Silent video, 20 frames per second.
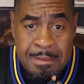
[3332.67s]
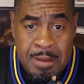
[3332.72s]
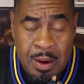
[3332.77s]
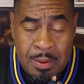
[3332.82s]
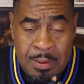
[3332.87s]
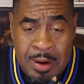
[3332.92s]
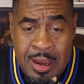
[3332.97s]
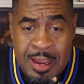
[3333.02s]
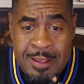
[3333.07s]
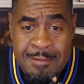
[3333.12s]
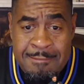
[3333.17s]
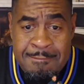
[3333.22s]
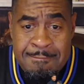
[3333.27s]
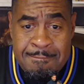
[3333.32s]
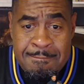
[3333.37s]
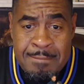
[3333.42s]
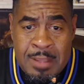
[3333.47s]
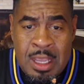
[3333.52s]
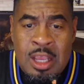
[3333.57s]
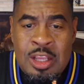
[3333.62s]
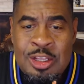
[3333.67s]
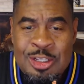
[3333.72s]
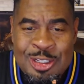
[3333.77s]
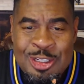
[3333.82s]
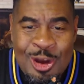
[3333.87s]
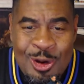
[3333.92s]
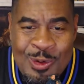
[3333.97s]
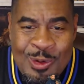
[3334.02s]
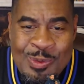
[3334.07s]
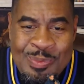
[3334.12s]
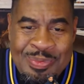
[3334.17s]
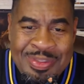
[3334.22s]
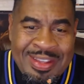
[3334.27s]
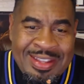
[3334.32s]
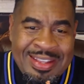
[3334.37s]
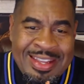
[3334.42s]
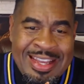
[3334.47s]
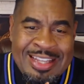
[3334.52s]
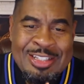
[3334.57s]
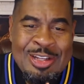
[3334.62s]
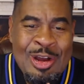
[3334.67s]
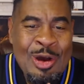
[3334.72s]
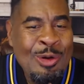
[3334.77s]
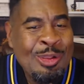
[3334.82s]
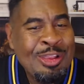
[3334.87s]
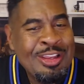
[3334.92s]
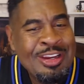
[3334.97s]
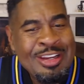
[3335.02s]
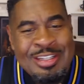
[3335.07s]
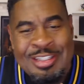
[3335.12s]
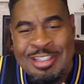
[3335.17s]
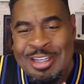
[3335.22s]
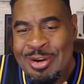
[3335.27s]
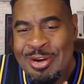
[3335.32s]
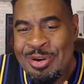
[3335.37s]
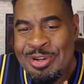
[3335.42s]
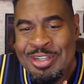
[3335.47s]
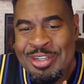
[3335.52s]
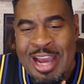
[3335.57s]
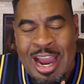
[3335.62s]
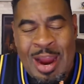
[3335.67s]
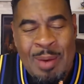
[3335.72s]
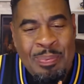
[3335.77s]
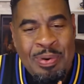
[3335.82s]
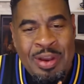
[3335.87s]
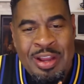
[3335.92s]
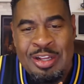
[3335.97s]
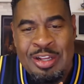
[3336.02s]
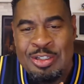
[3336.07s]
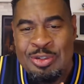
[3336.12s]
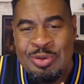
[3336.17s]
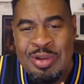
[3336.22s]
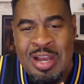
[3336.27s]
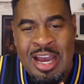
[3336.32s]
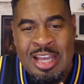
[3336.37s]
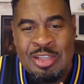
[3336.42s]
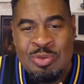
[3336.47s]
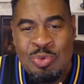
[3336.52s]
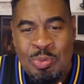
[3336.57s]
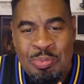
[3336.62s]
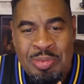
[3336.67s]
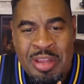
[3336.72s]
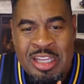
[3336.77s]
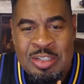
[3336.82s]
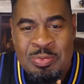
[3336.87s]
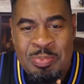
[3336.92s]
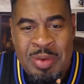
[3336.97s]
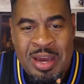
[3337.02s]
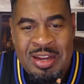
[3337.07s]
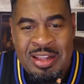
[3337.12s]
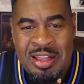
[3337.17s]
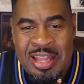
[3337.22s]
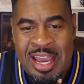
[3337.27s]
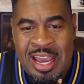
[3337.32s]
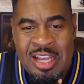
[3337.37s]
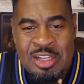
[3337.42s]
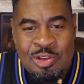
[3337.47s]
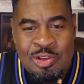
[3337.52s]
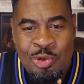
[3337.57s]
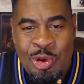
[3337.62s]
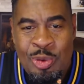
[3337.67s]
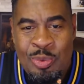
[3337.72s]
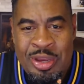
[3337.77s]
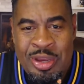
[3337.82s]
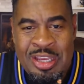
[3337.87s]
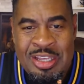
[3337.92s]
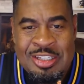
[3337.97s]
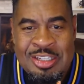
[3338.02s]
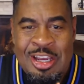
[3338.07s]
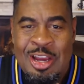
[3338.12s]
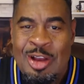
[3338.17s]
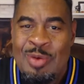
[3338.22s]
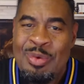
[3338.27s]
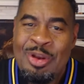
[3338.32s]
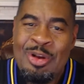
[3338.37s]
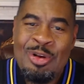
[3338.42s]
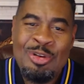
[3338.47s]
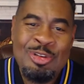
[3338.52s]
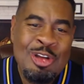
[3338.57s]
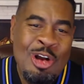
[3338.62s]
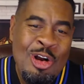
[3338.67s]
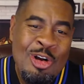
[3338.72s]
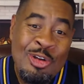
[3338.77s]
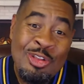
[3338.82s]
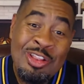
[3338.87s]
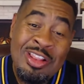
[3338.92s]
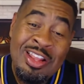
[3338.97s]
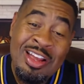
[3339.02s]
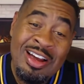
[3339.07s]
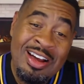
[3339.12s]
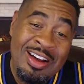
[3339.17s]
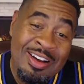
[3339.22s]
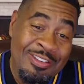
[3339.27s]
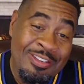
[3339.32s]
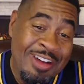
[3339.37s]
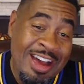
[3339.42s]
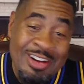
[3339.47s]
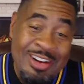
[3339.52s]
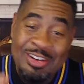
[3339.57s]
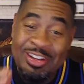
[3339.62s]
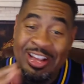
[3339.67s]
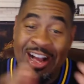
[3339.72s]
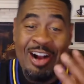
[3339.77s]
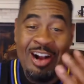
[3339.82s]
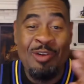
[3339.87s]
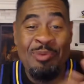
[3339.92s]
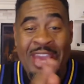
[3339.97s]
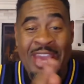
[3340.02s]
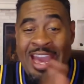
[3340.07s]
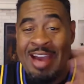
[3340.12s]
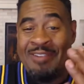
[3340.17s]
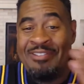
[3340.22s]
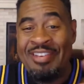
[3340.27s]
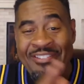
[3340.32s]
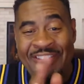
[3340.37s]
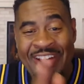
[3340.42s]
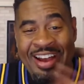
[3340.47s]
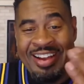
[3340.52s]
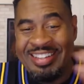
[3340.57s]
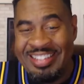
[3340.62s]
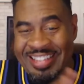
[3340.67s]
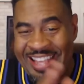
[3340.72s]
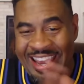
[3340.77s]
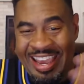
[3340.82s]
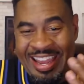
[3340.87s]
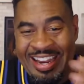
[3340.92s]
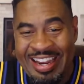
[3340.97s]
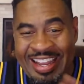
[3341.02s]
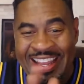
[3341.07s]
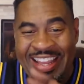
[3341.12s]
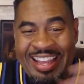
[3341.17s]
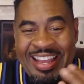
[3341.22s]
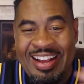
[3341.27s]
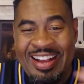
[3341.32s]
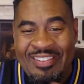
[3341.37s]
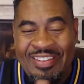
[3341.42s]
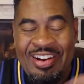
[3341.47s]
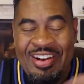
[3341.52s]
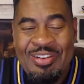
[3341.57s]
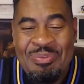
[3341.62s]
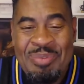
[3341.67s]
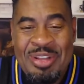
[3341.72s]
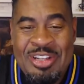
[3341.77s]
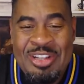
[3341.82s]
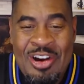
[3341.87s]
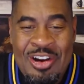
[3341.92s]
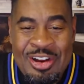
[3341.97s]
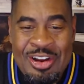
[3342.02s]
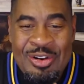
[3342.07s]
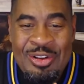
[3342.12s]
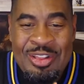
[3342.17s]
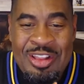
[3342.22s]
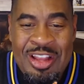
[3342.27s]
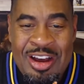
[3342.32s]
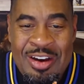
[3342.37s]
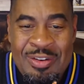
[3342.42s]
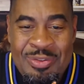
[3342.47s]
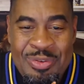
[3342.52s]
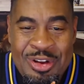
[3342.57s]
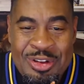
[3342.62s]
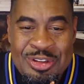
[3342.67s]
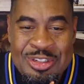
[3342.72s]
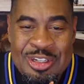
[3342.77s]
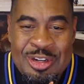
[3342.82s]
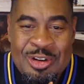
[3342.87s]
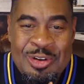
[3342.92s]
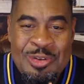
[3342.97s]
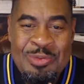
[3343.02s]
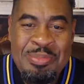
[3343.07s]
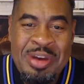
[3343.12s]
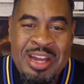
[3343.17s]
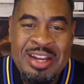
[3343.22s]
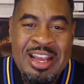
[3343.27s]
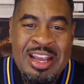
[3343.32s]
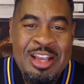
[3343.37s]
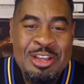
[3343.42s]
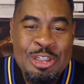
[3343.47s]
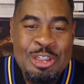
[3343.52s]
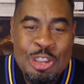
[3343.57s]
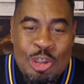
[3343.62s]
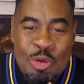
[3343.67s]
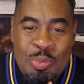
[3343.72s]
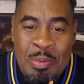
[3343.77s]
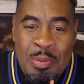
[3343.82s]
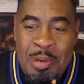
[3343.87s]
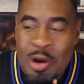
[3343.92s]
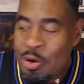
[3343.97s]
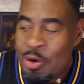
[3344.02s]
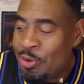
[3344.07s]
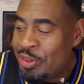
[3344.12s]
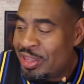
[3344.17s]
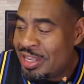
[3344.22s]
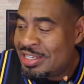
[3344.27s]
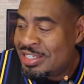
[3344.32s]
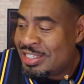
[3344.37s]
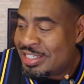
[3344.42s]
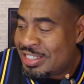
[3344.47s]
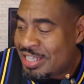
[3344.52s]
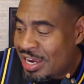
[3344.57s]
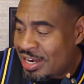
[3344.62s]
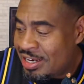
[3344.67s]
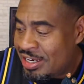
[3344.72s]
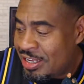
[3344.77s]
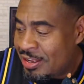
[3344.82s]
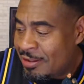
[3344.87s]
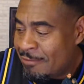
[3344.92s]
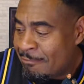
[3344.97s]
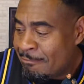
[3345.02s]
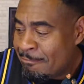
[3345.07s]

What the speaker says: All right? So that's the holiness series. I pray that you guys were blessed by the last 3 weeks. We're going to talk on love. I know y'all going to be happy about that. We're going to be talking on love real soon. But Super Bowl is Sunday.